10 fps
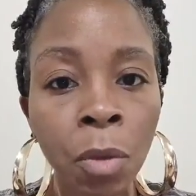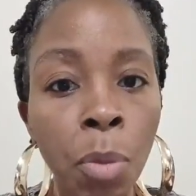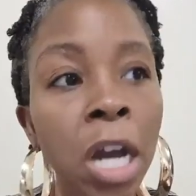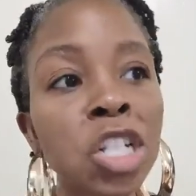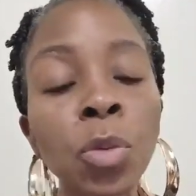
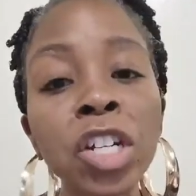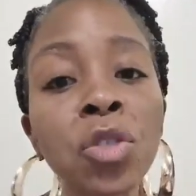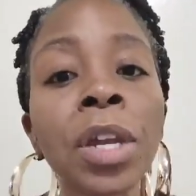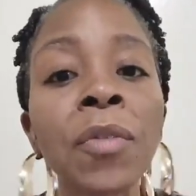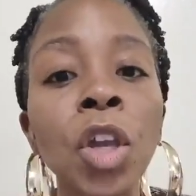Because what
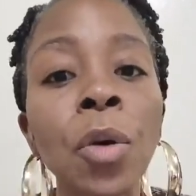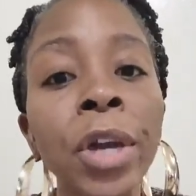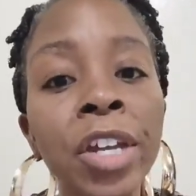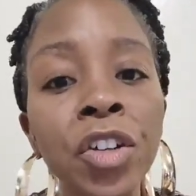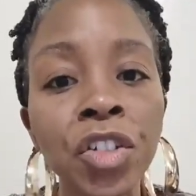you giving your
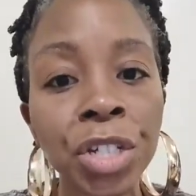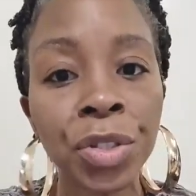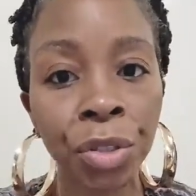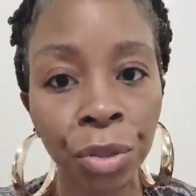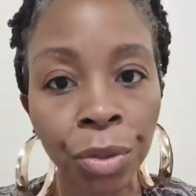energy
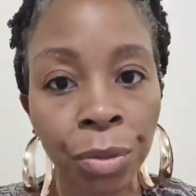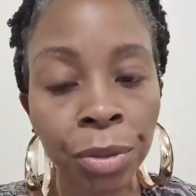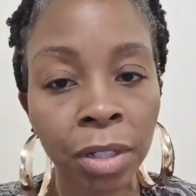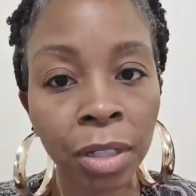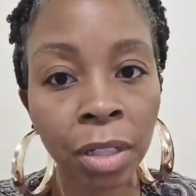to?
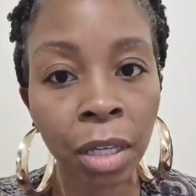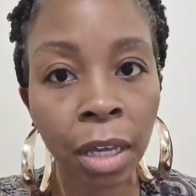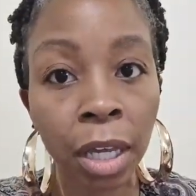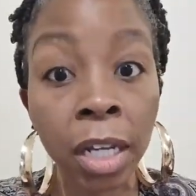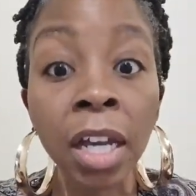
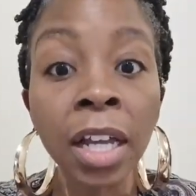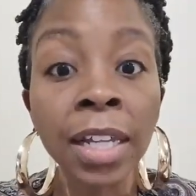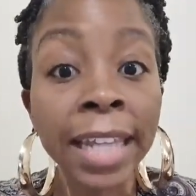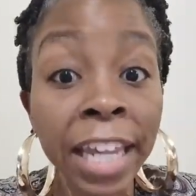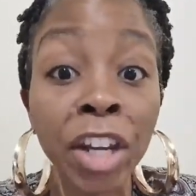And the
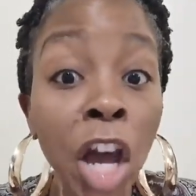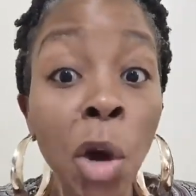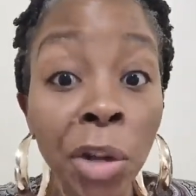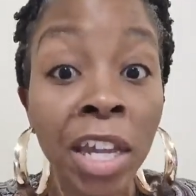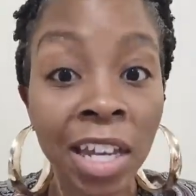elite
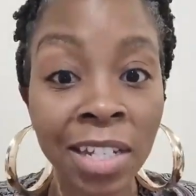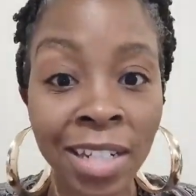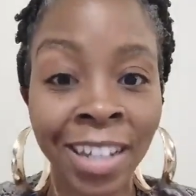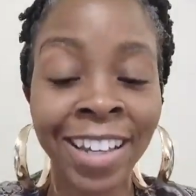notice.